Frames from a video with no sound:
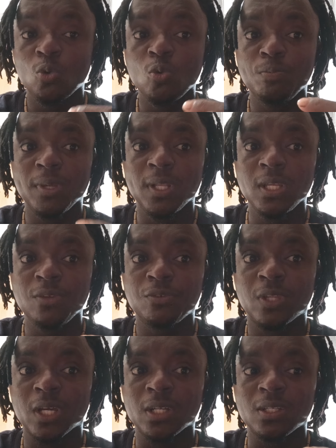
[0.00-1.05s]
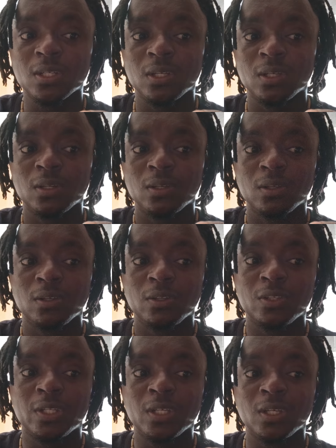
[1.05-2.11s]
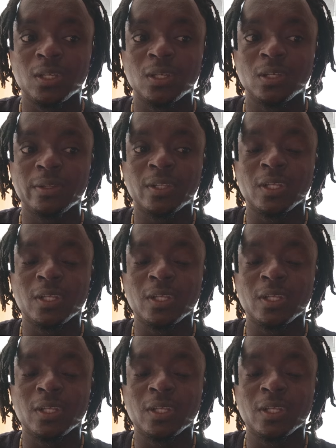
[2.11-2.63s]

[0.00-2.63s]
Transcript: who believe that the